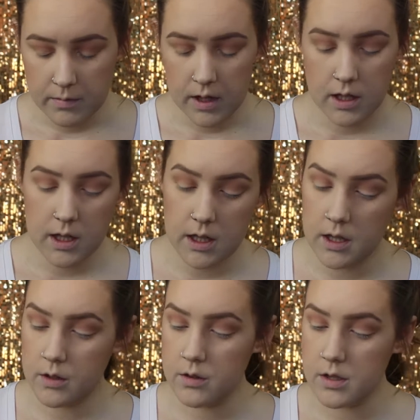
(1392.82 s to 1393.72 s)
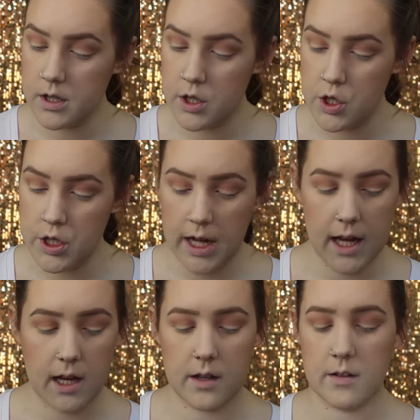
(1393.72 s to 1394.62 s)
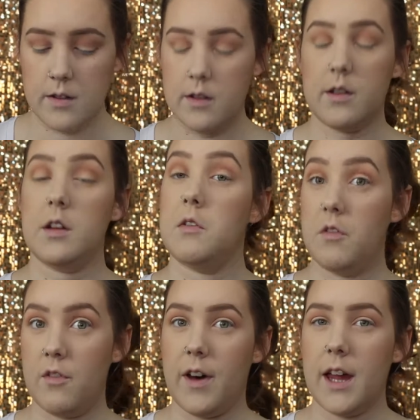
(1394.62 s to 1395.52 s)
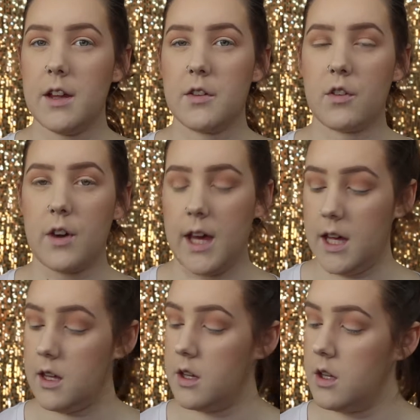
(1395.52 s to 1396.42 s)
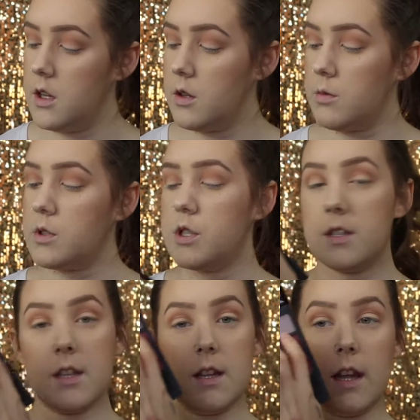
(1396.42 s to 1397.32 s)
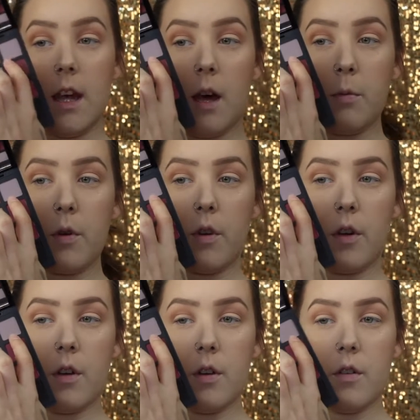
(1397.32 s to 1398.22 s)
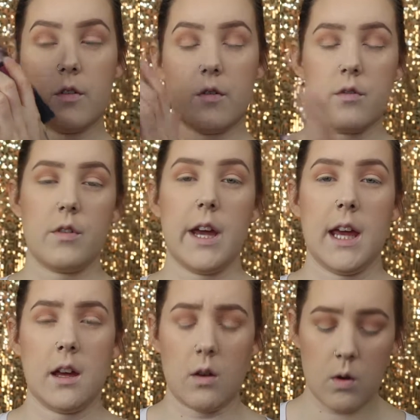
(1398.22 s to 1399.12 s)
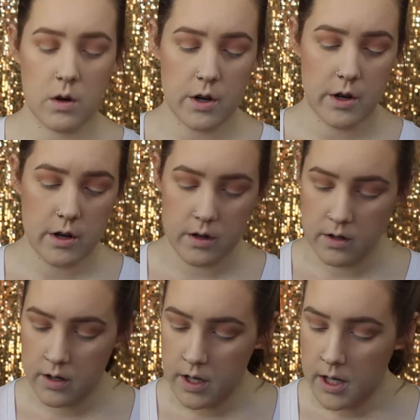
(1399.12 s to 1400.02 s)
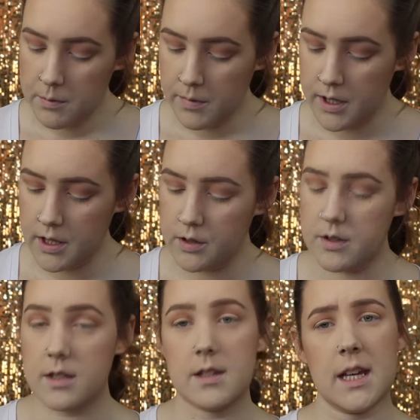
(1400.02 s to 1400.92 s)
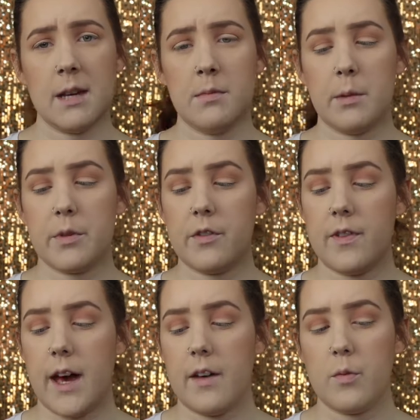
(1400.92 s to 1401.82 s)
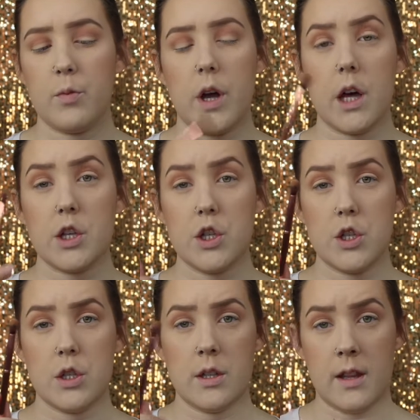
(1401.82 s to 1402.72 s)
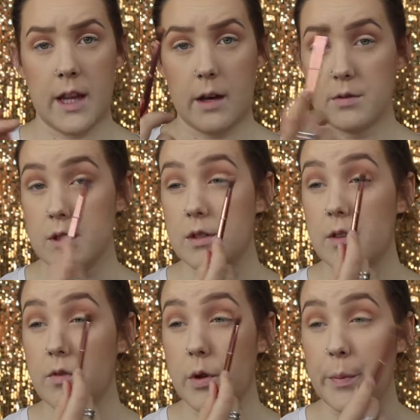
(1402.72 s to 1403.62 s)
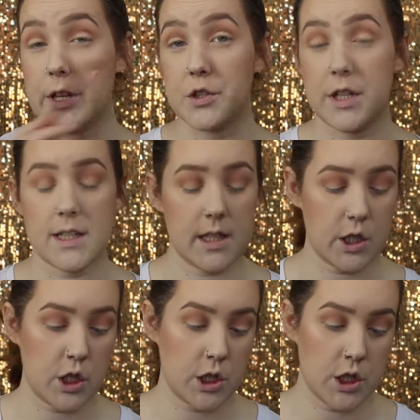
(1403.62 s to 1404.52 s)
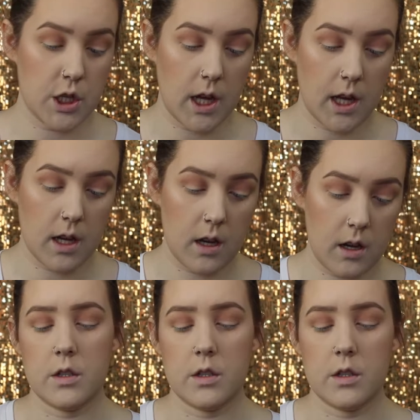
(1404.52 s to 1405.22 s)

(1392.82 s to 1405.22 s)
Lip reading: Gonna use the shade Violet Gray, which is in the upper right hand corner. I'm gonna use the same number 5 brush that I was using for my transition shade.